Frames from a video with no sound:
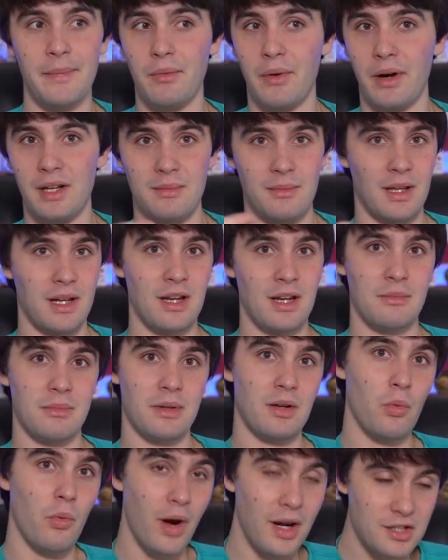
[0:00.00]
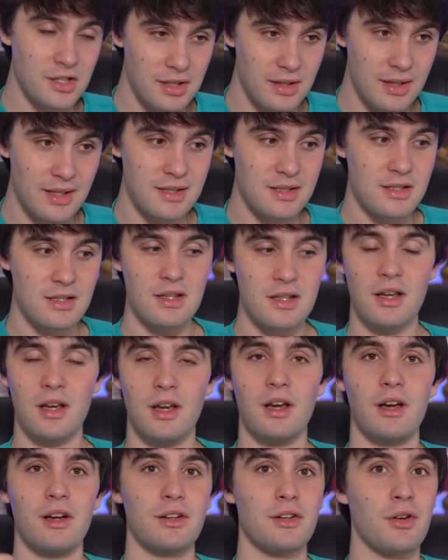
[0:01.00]
I recommend everybody watching this,
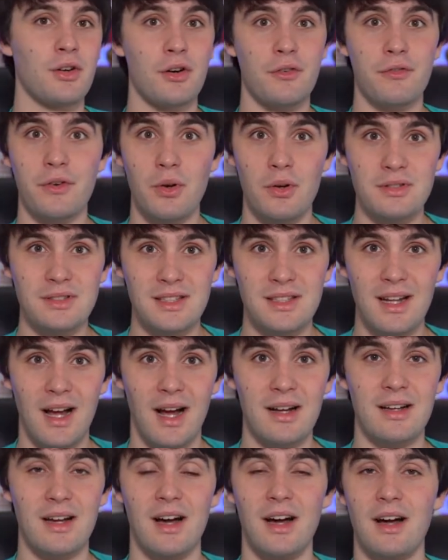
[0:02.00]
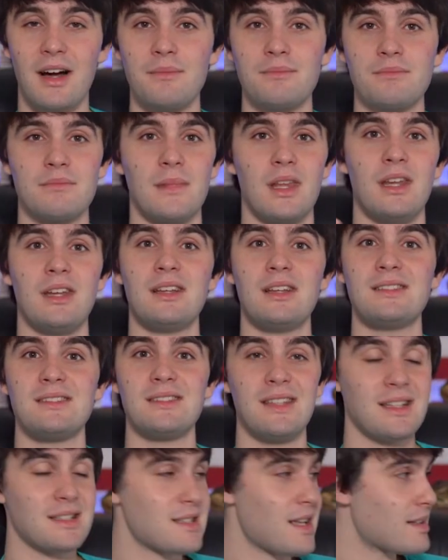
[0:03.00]
go to freewholesaling.com and you can
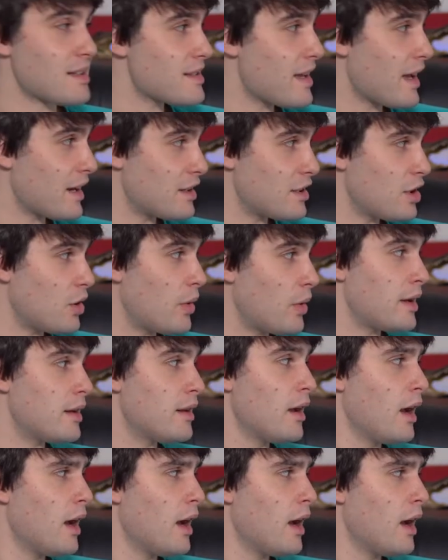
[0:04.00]
see exactly how to do it.